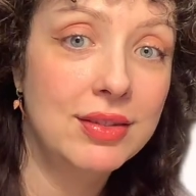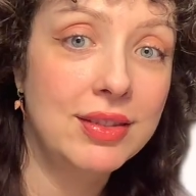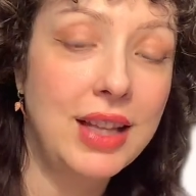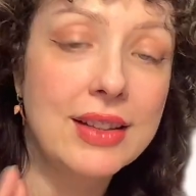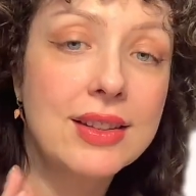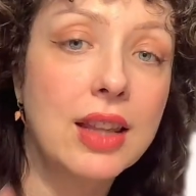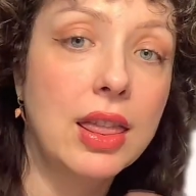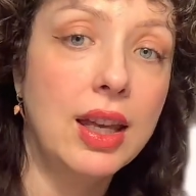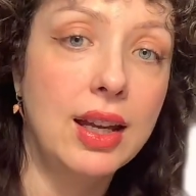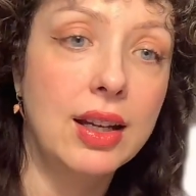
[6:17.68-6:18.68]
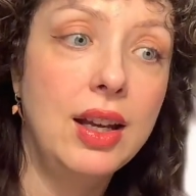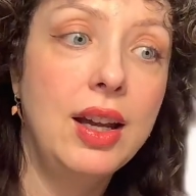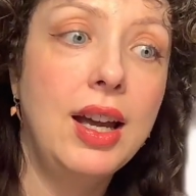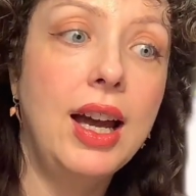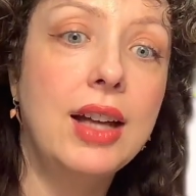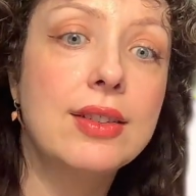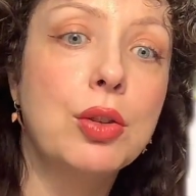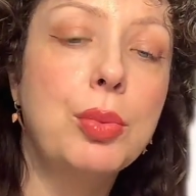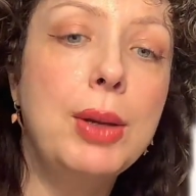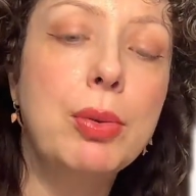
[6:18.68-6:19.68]
That's the thing. And so
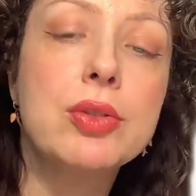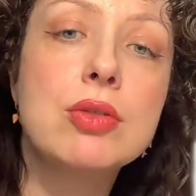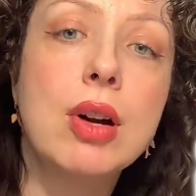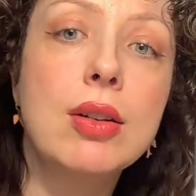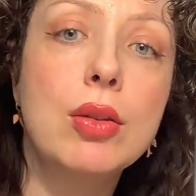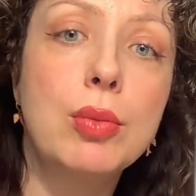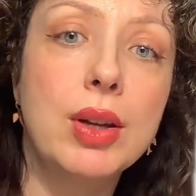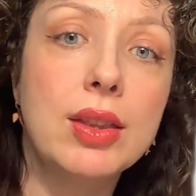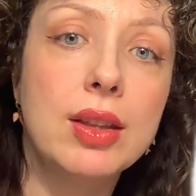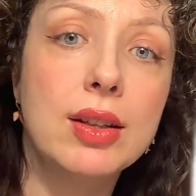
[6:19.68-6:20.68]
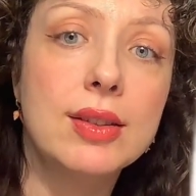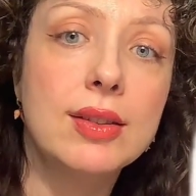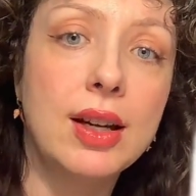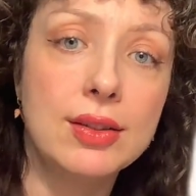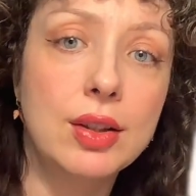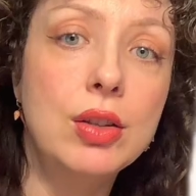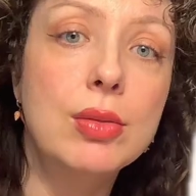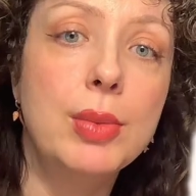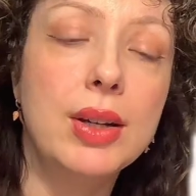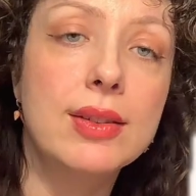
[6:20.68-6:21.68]
people struggle with this as
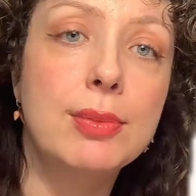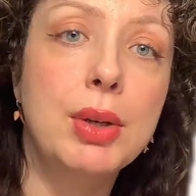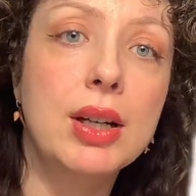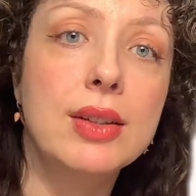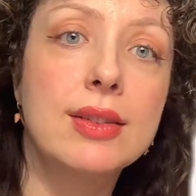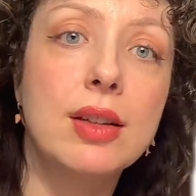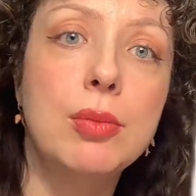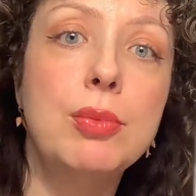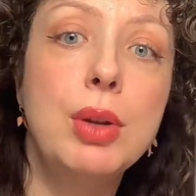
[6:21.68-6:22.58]
humans because some